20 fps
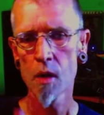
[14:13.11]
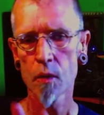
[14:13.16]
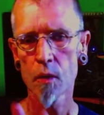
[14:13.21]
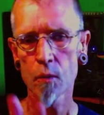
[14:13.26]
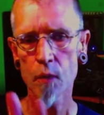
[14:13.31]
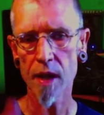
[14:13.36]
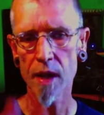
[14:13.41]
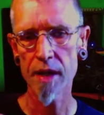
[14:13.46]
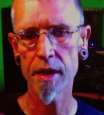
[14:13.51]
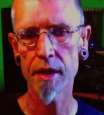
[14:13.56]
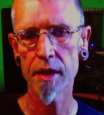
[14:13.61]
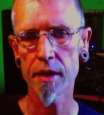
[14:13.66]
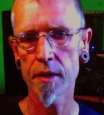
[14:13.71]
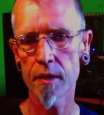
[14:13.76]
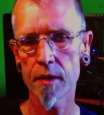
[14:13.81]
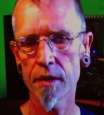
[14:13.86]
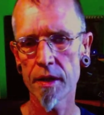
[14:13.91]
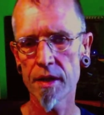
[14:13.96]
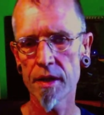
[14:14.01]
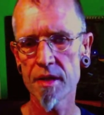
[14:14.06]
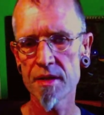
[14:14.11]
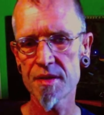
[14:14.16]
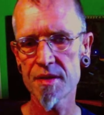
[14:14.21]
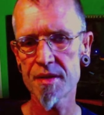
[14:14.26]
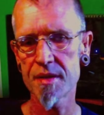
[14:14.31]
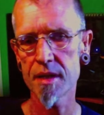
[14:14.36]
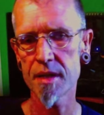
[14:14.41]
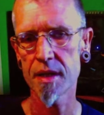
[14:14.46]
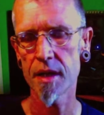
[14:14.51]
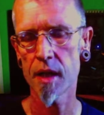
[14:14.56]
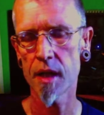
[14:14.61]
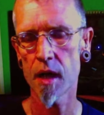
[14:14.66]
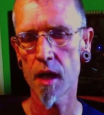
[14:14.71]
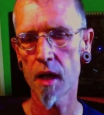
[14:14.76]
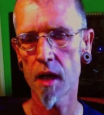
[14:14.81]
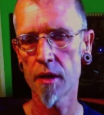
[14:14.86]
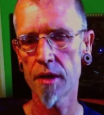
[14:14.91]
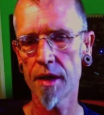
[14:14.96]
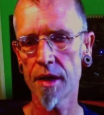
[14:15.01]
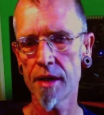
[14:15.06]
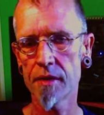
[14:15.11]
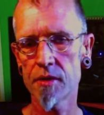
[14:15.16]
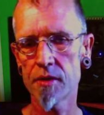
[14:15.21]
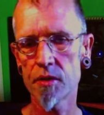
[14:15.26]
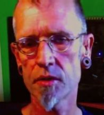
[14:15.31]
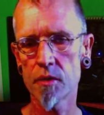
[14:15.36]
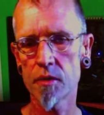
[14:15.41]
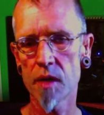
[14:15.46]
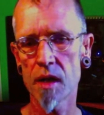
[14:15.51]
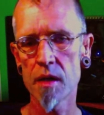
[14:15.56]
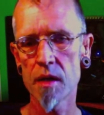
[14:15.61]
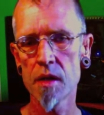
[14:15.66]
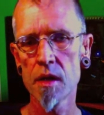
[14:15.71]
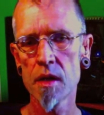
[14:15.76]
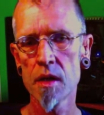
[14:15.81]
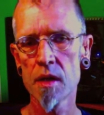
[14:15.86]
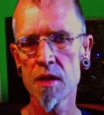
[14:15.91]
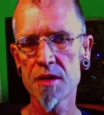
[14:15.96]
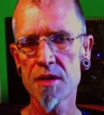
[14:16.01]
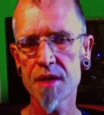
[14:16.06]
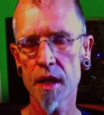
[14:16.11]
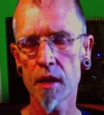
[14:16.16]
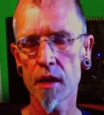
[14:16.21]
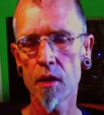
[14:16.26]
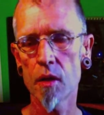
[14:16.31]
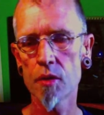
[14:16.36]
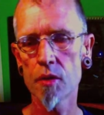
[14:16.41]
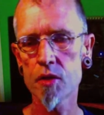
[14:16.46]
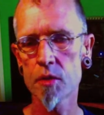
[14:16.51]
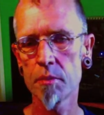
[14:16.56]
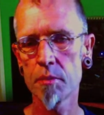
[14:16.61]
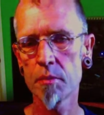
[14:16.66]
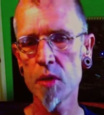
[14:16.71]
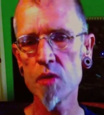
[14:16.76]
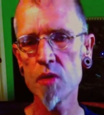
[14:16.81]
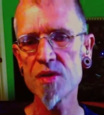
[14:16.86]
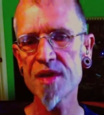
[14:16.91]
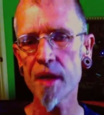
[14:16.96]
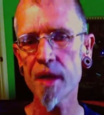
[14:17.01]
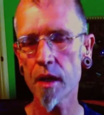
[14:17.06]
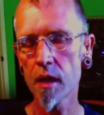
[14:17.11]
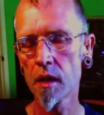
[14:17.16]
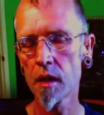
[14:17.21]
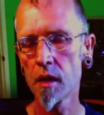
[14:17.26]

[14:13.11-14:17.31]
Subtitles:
right here is the link to Second Culture Music